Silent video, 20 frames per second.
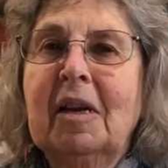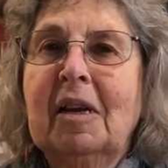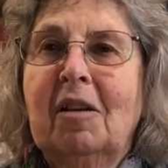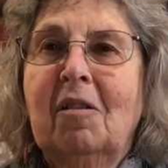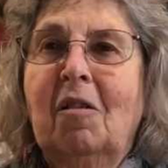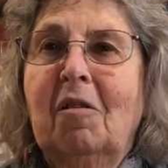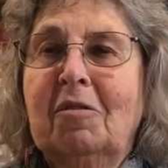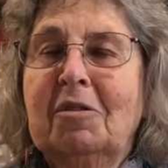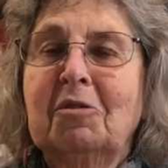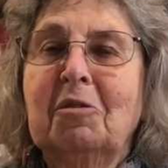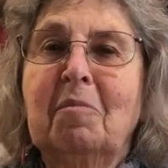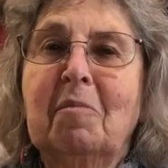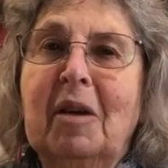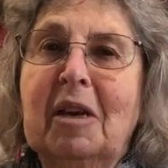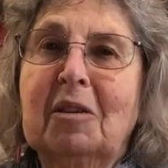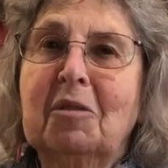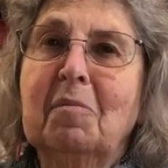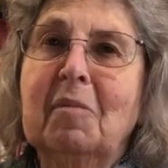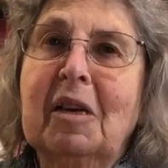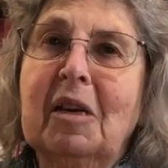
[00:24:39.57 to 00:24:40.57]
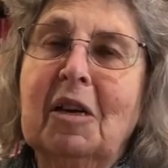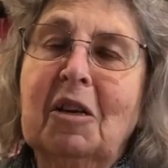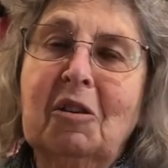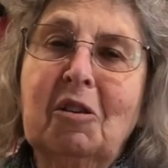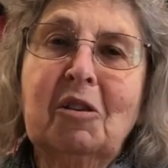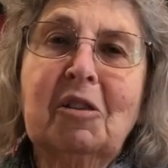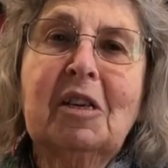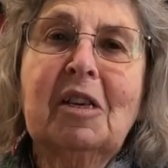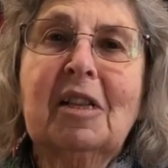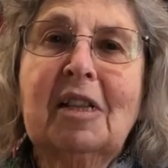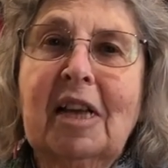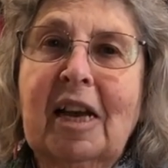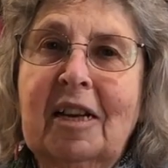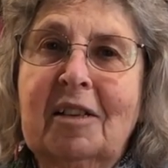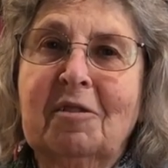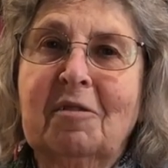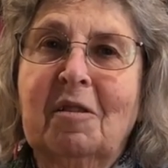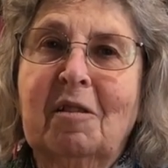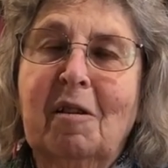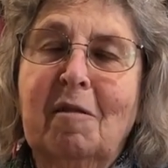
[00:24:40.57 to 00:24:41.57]
it also makes me a good
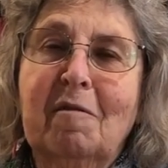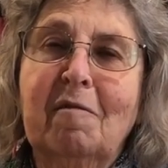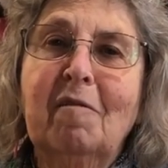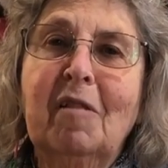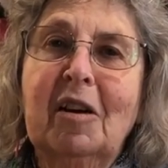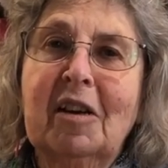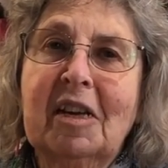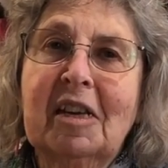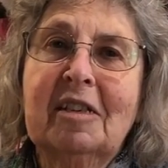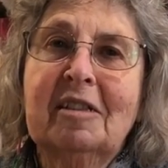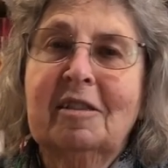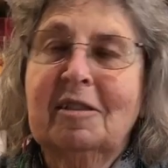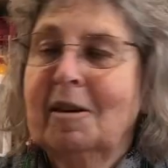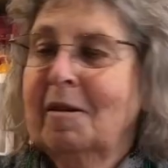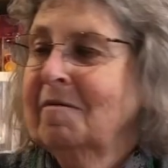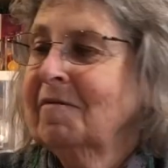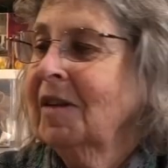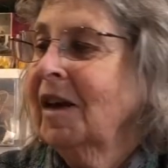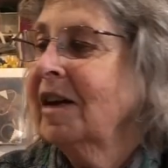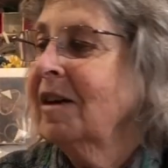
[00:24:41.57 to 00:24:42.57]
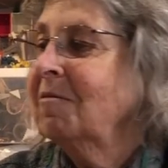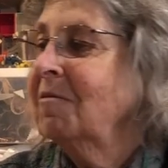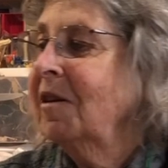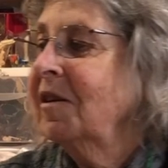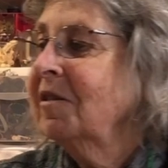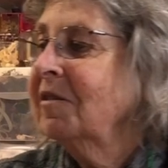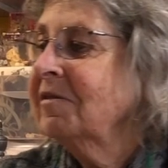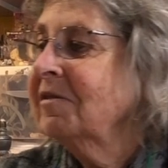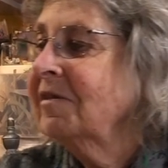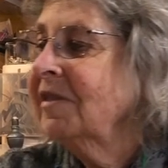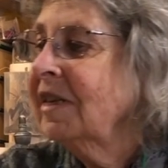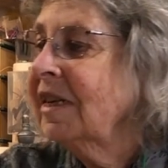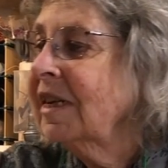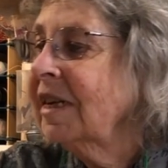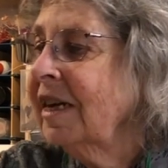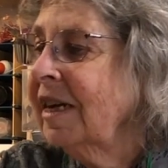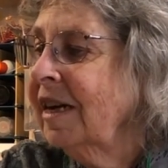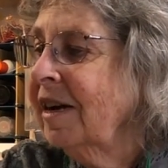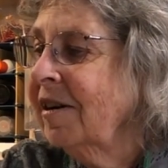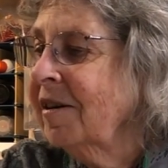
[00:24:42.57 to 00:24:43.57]
collector of funky stuff like what you're seeing
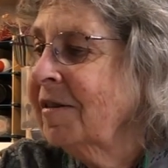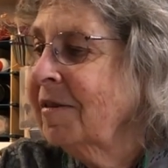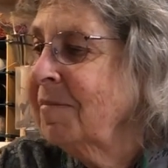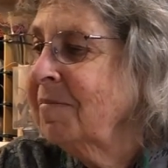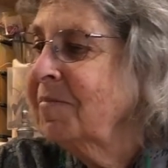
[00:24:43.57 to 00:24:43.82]
here.